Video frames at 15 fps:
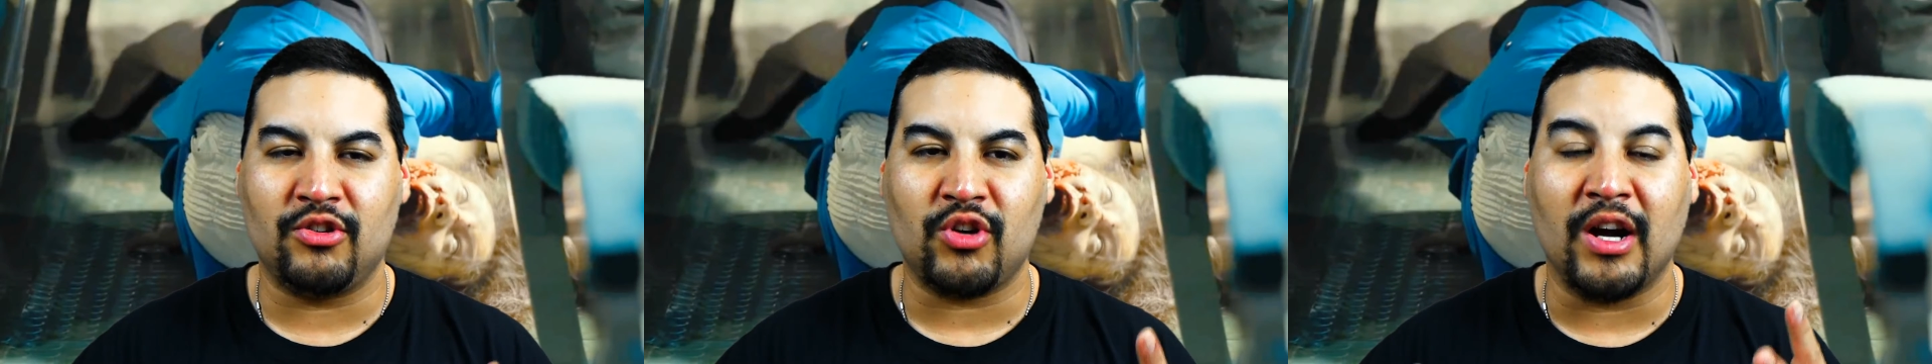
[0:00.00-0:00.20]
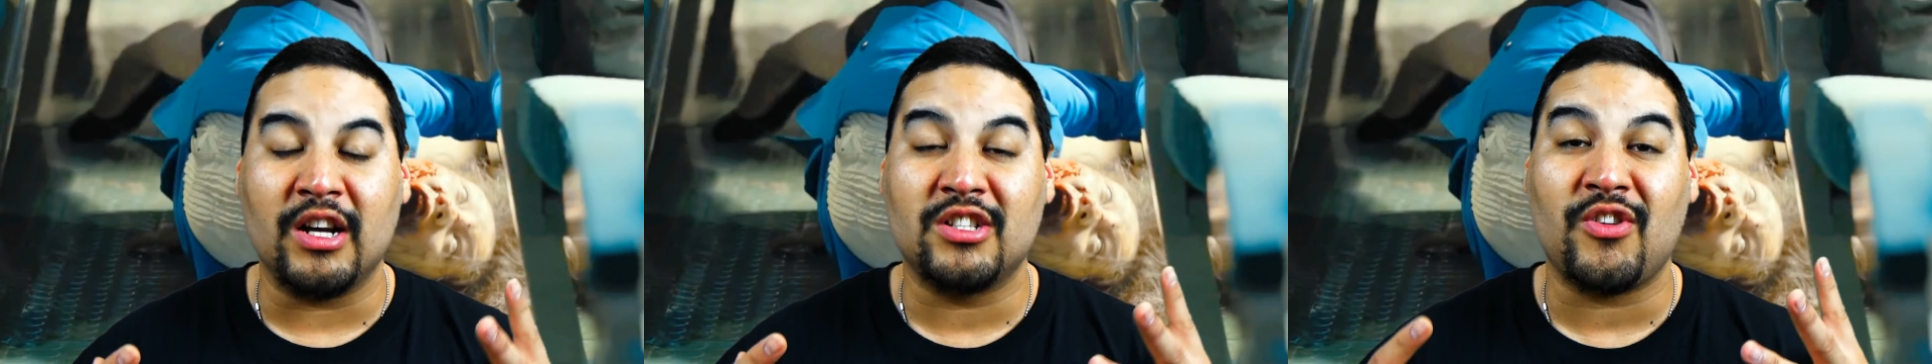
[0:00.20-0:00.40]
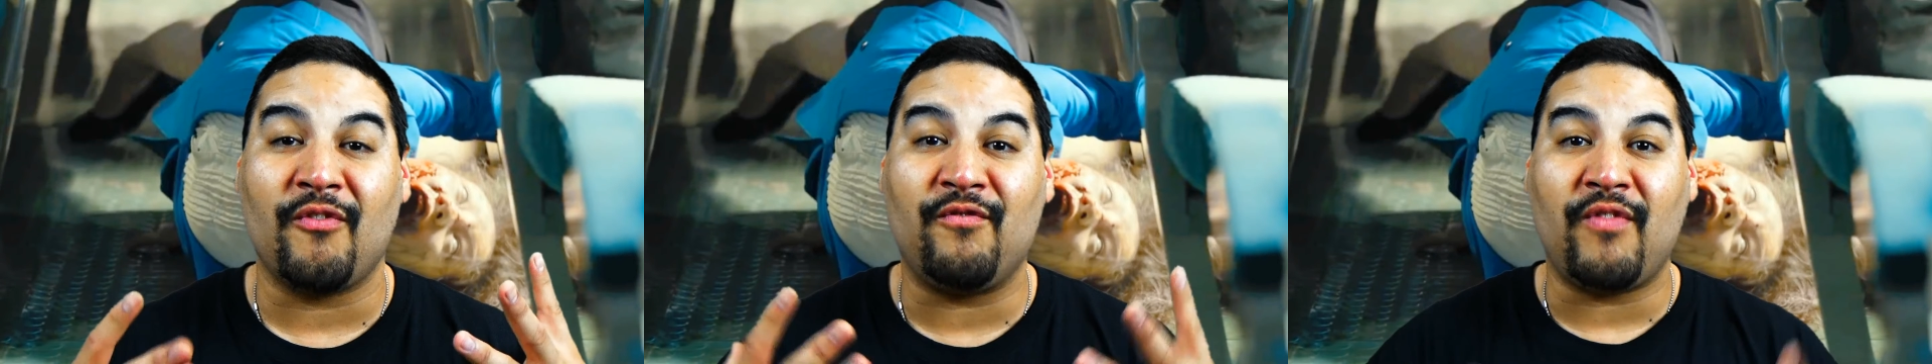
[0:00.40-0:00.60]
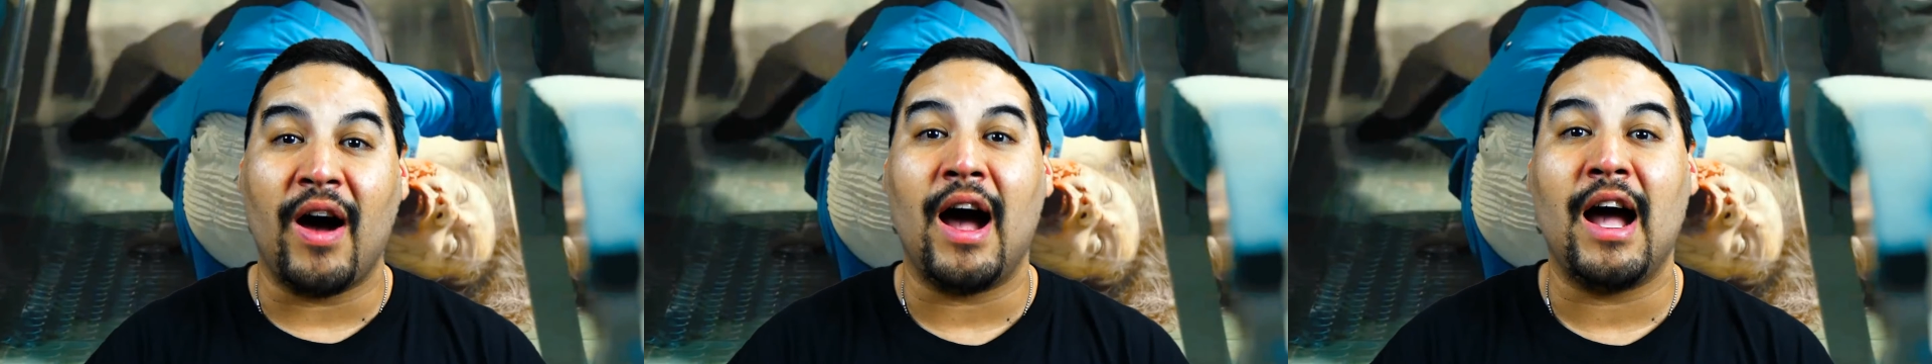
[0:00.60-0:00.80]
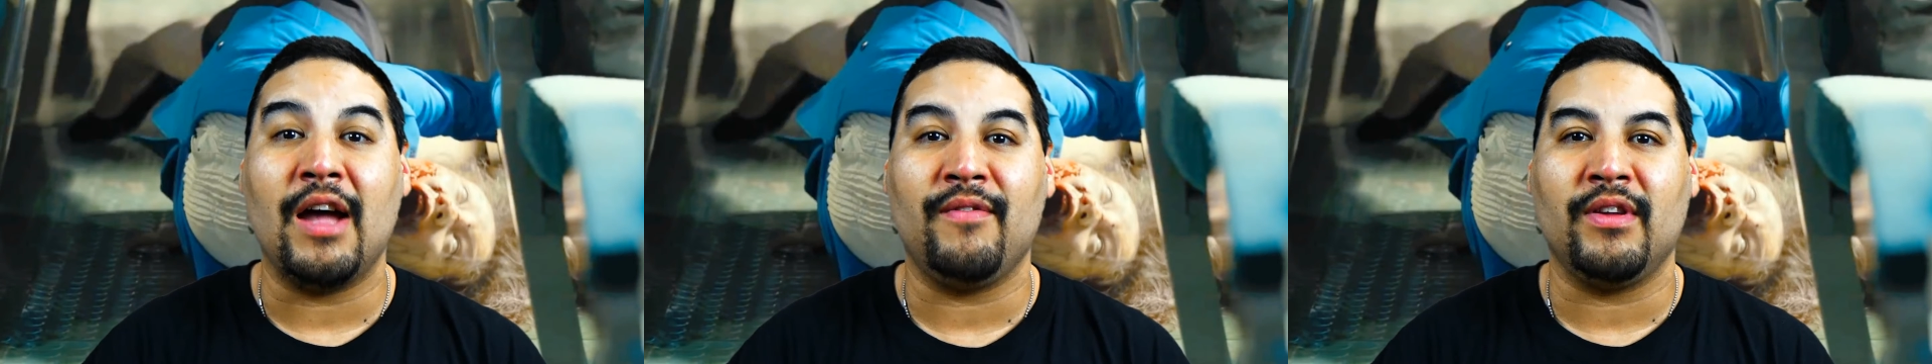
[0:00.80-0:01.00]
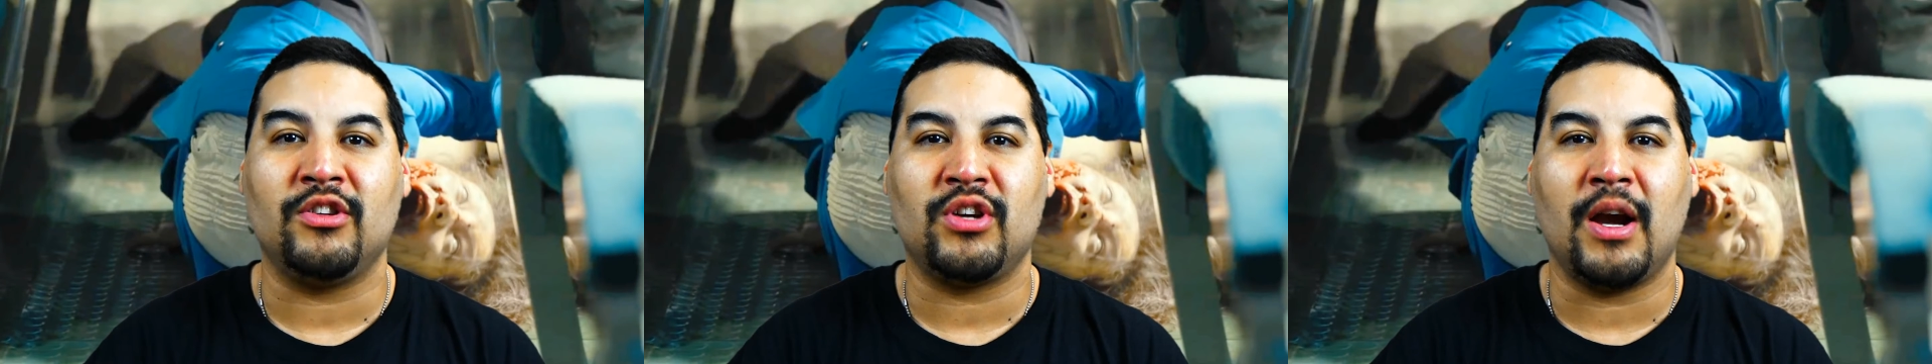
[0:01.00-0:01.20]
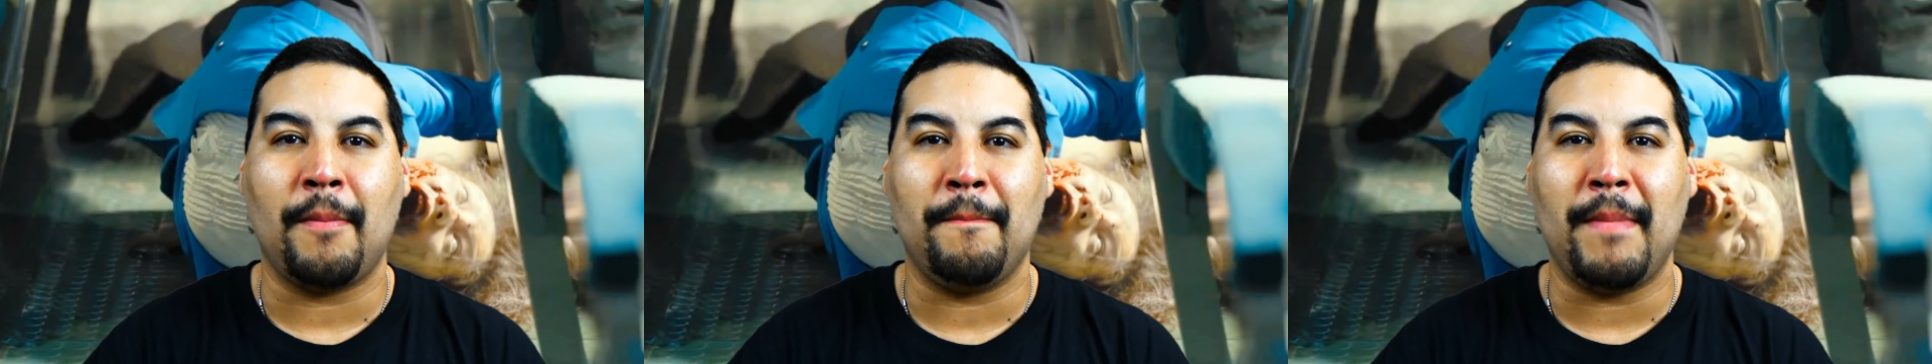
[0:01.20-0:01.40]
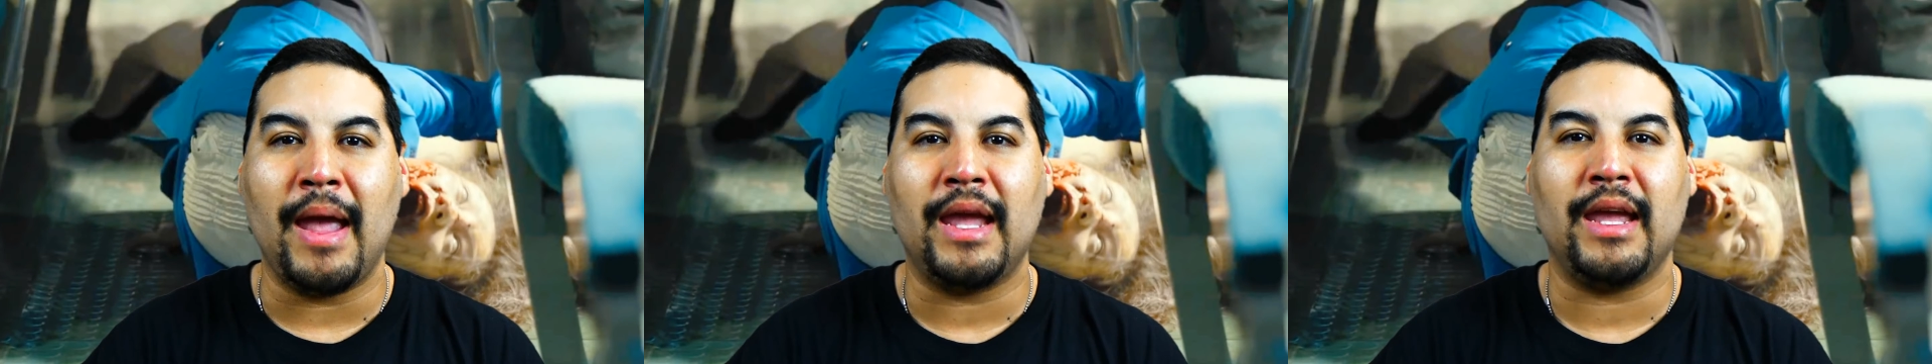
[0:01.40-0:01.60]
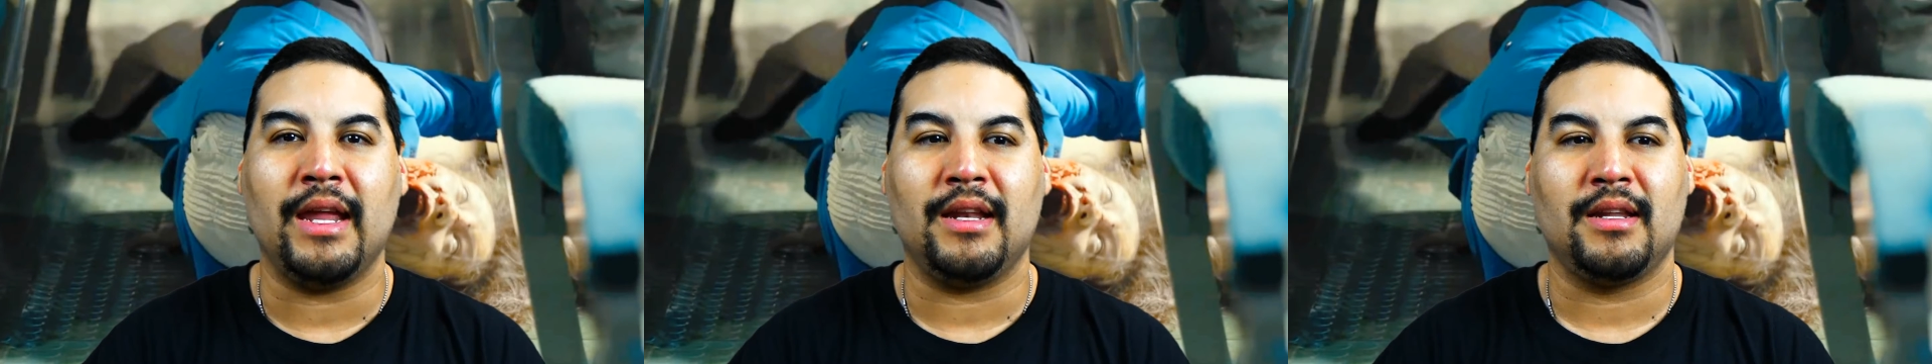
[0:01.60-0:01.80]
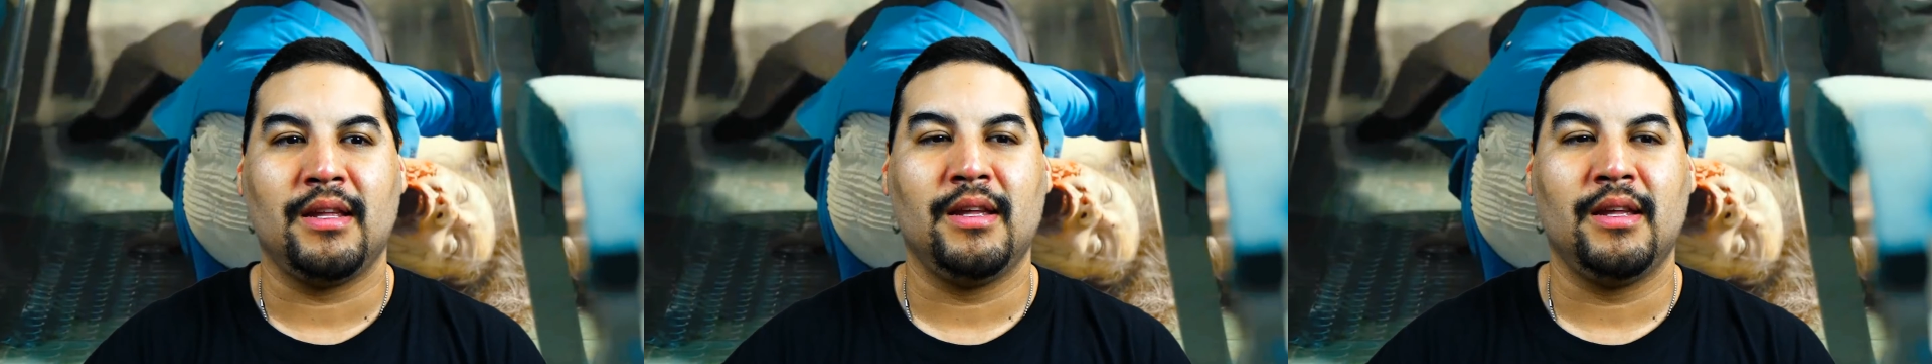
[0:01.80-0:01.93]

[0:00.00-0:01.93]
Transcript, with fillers: trying to survive and trying to make it.